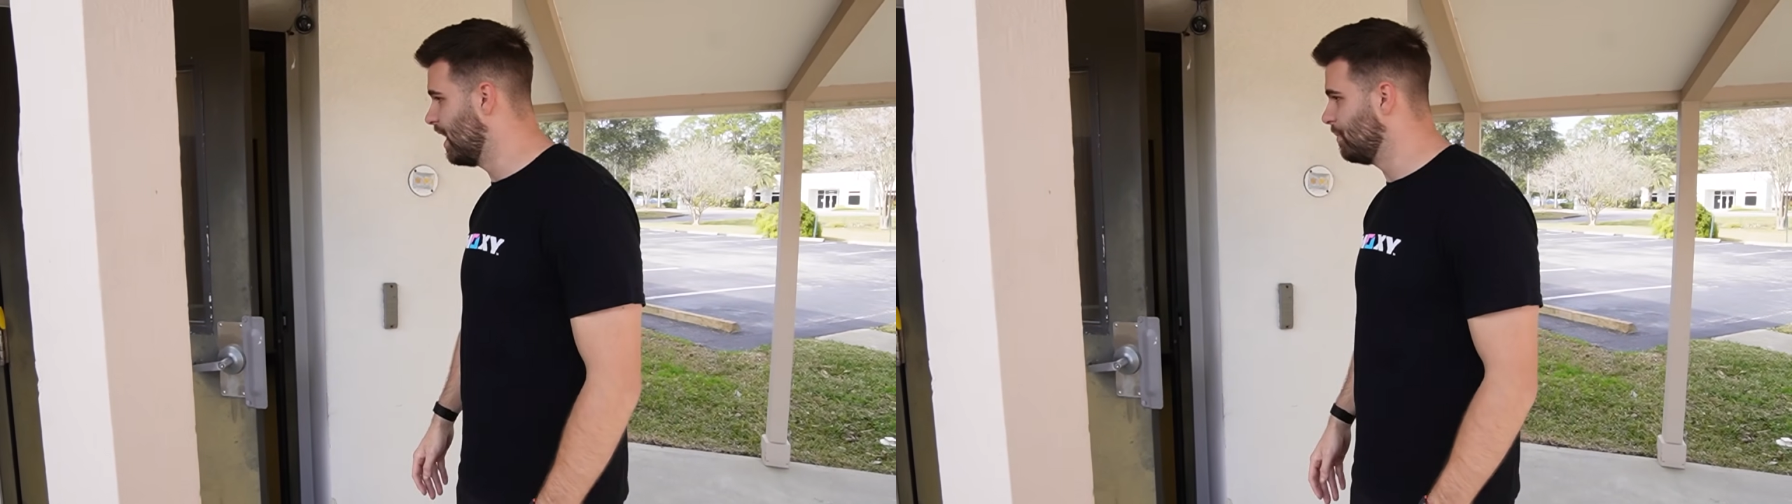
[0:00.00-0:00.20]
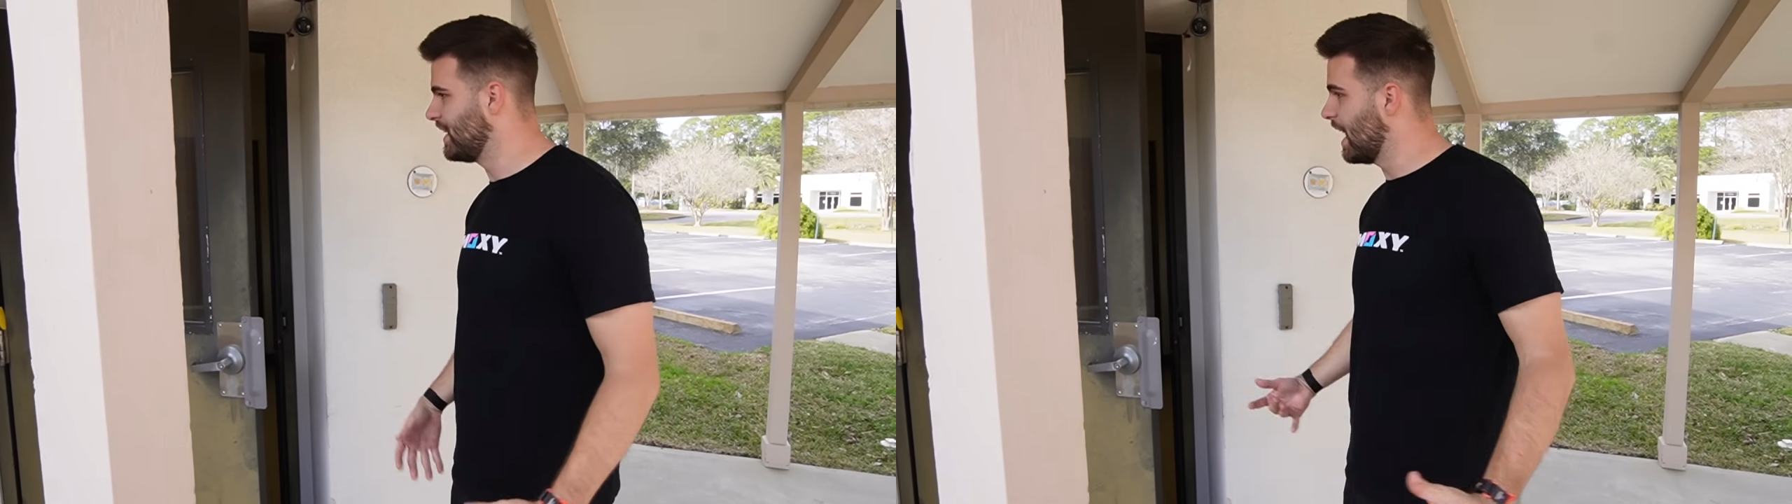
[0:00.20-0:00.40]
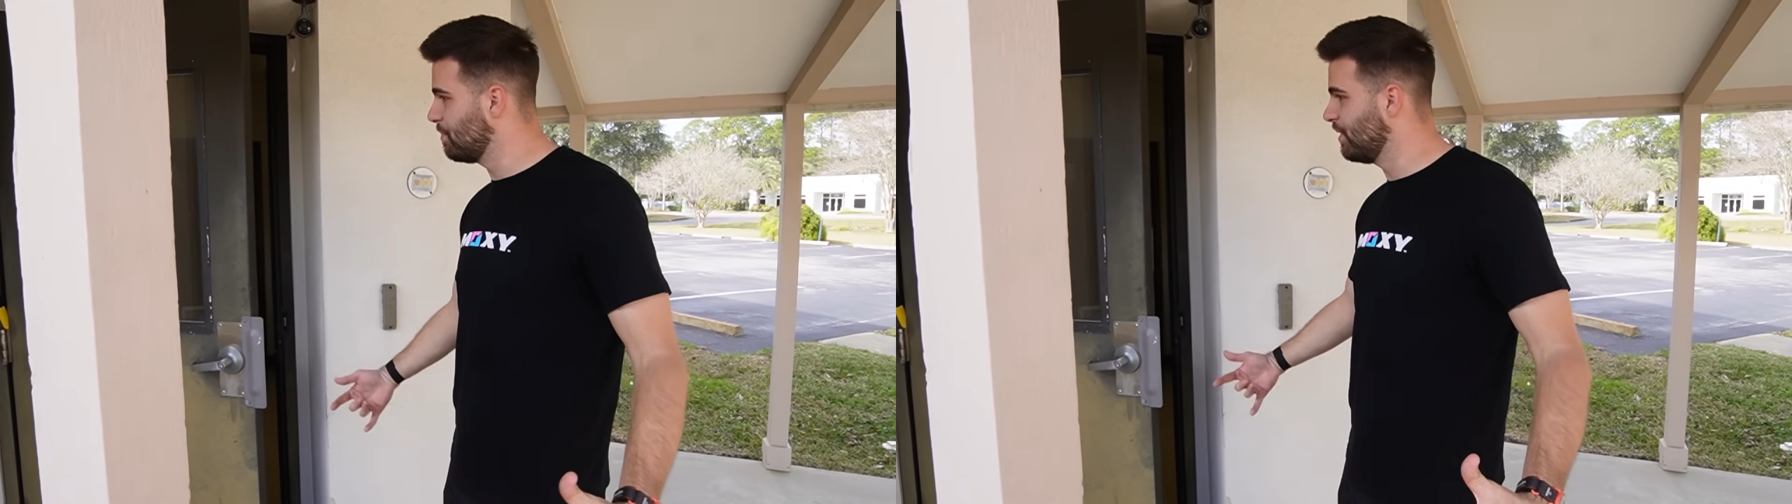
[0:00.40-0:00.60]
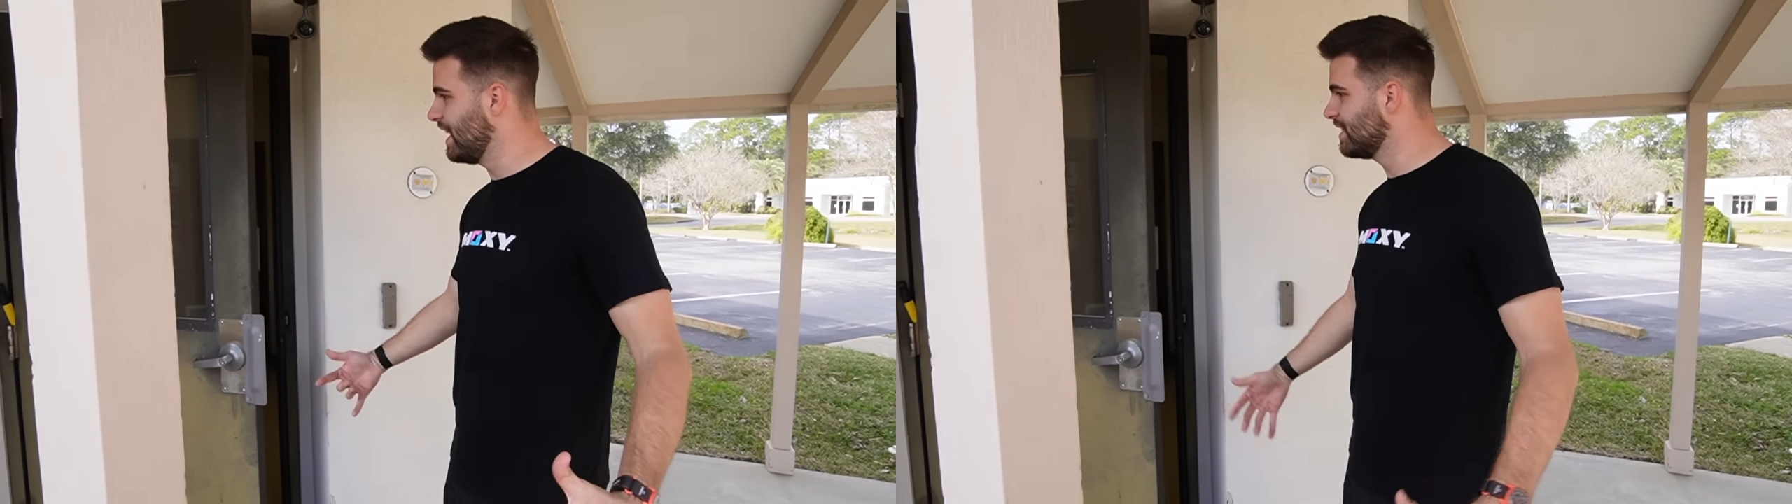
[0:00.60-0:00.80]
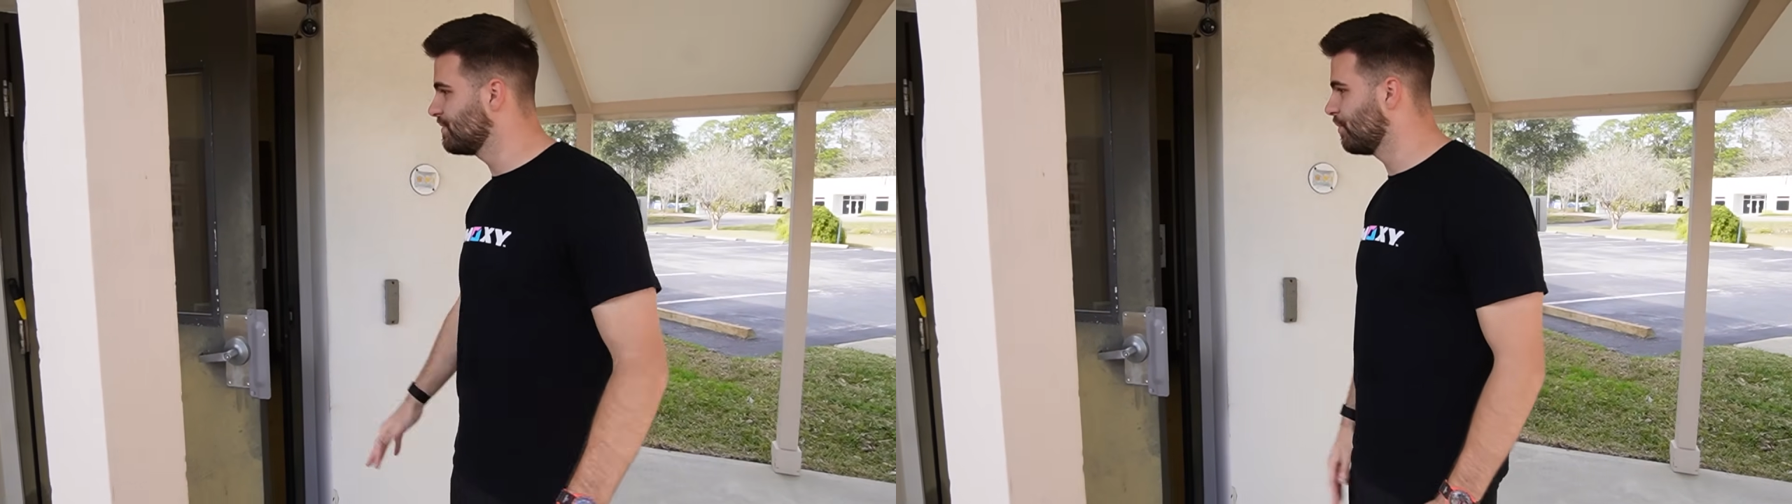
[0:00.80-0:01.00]
We got
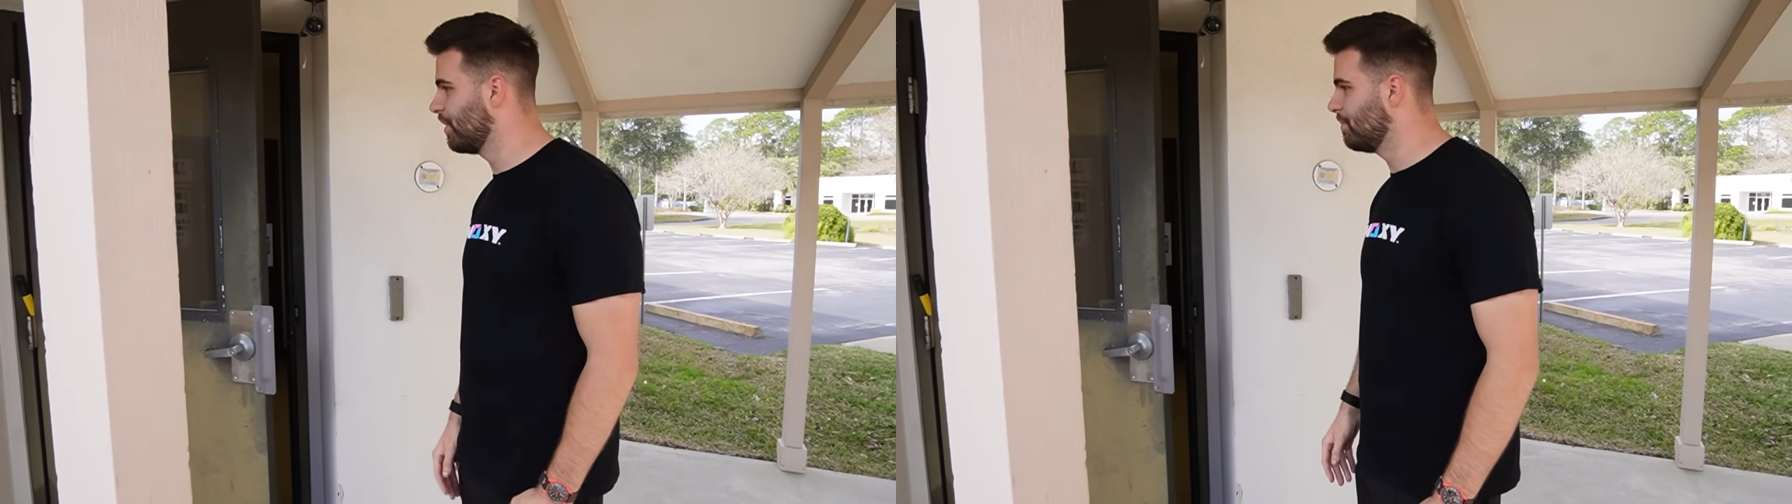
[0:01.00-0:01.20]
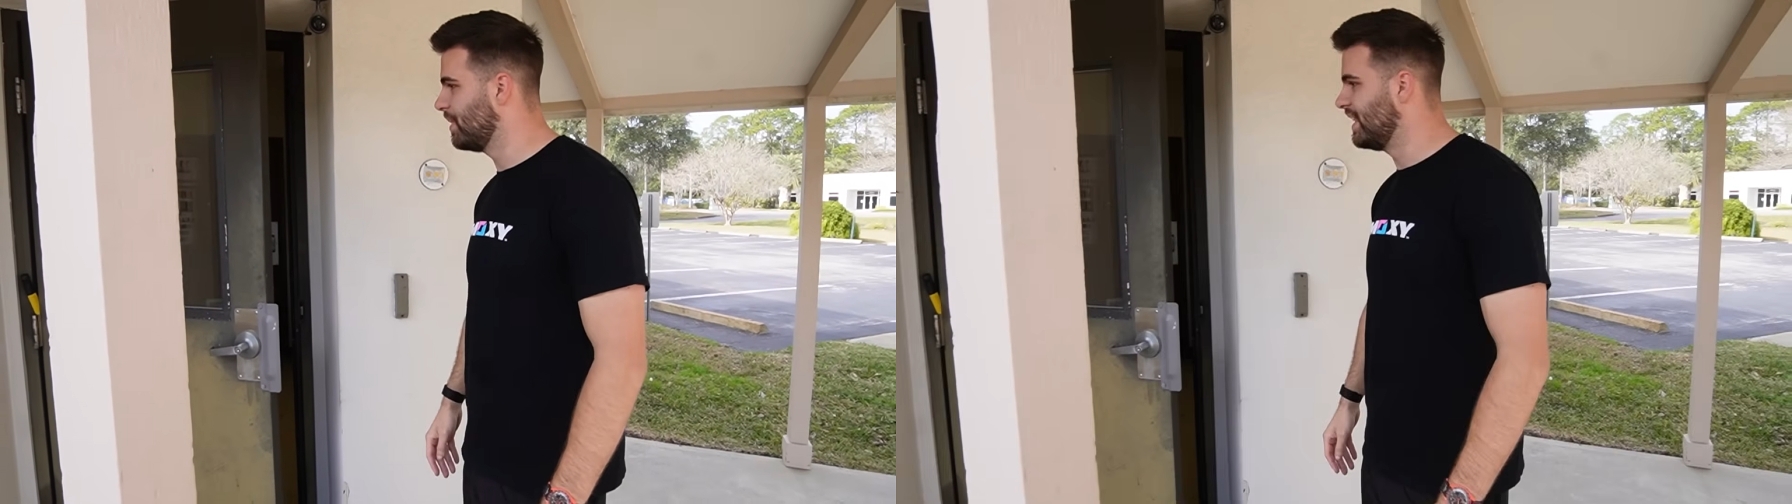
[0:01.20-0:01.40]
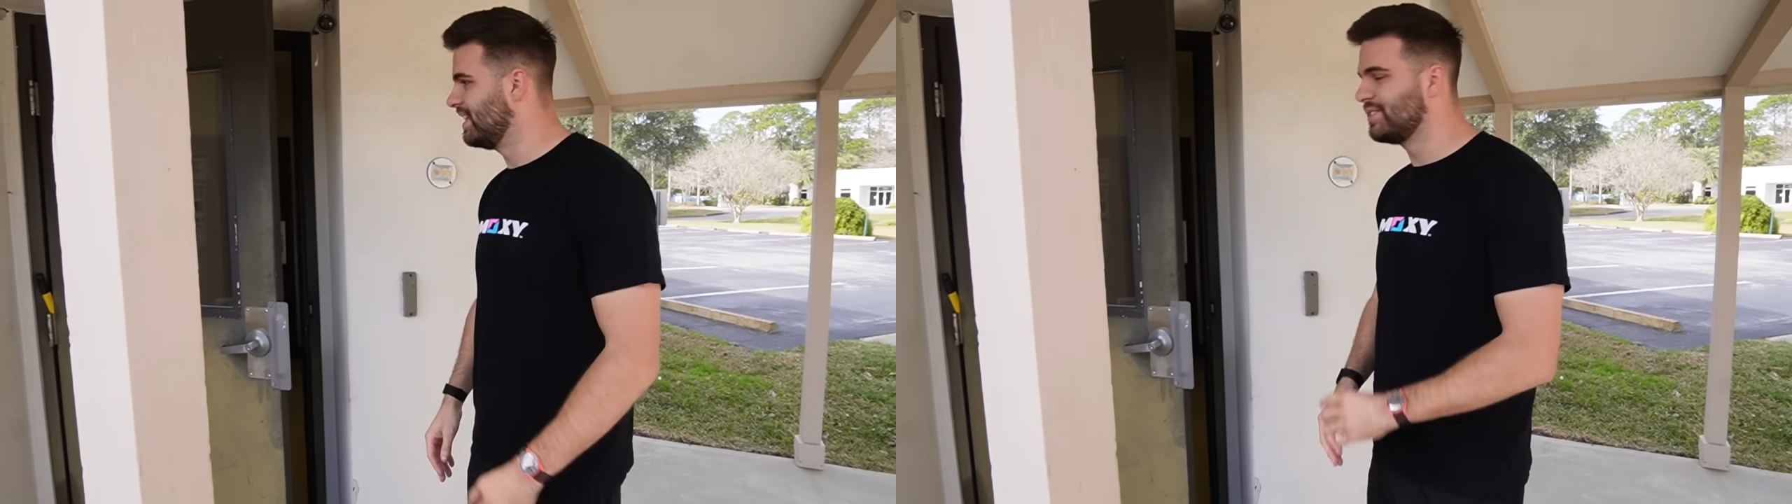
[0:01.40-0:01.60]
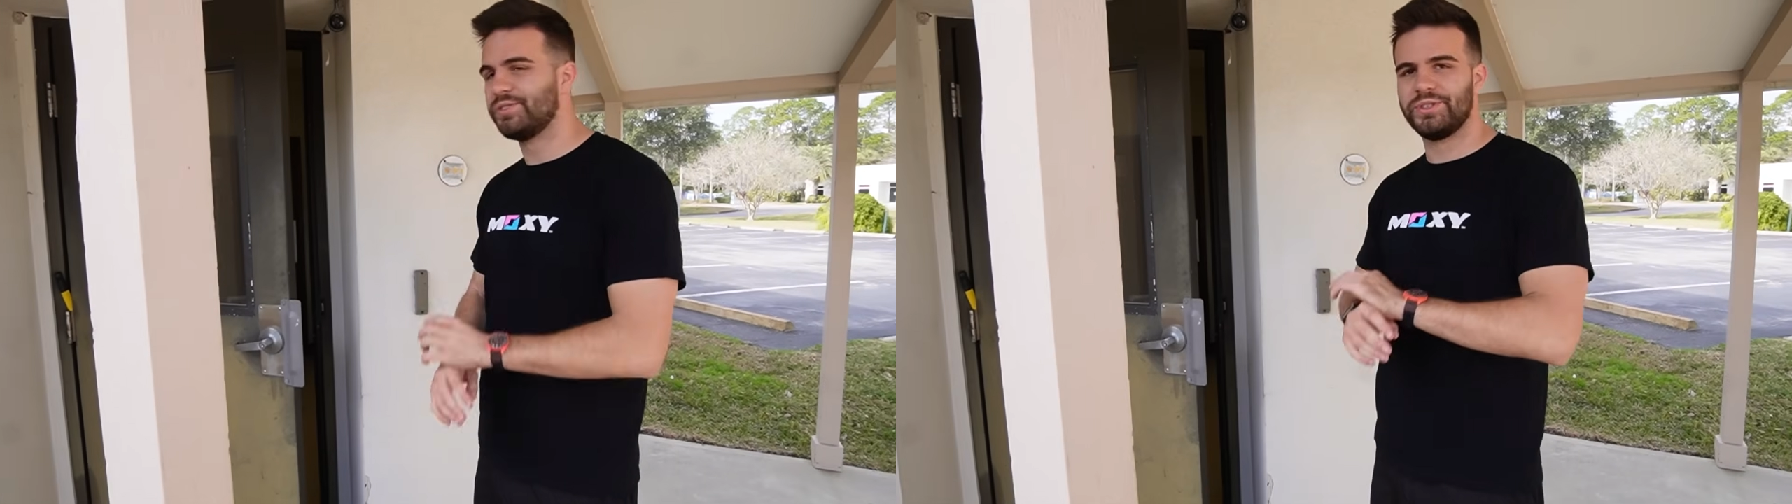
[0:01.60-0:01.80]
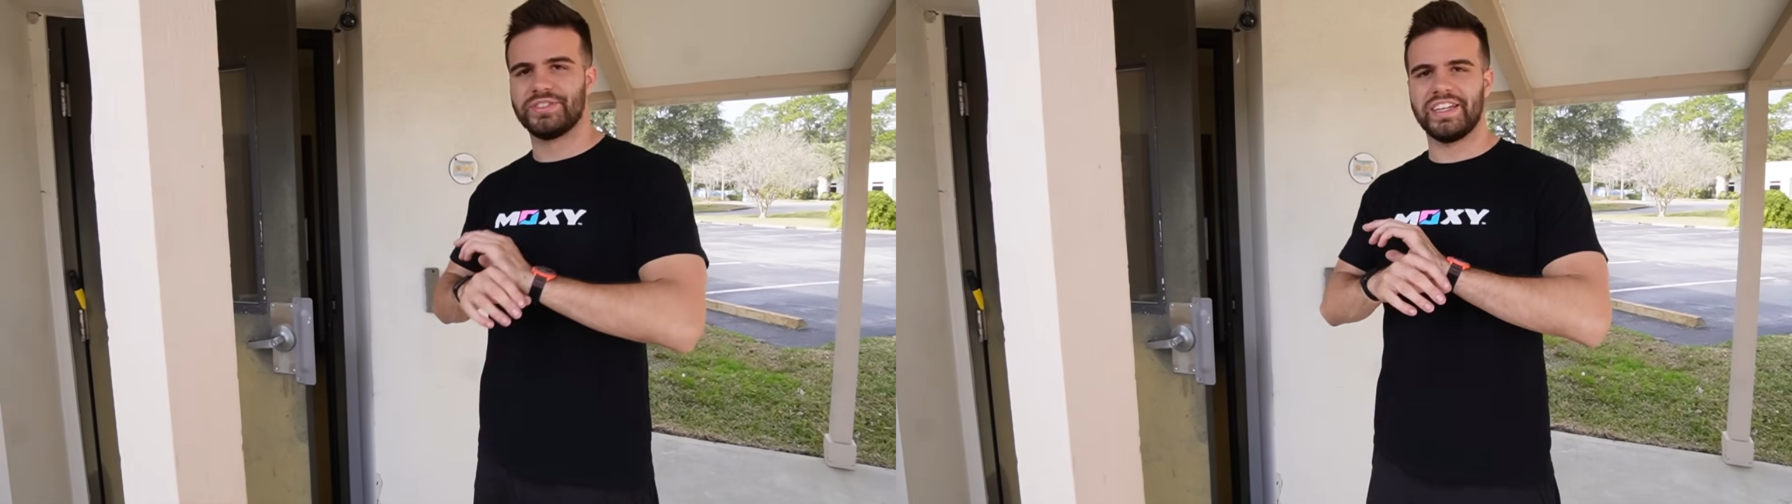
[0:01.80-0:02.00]
plans for it, but this is just,